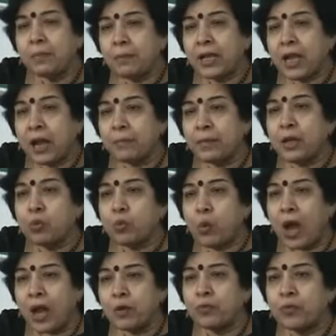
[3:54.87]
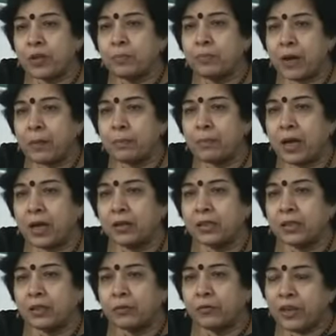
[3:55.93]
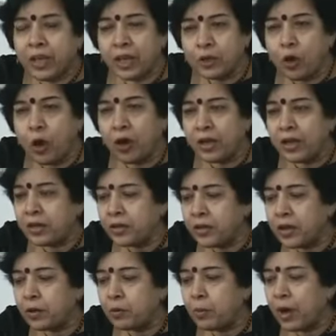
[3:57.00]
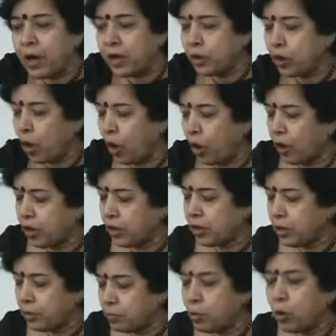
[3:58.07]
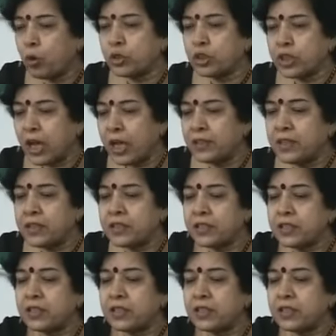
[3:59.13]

becoming one with Brahma. We can call it nirvana or moksha and this is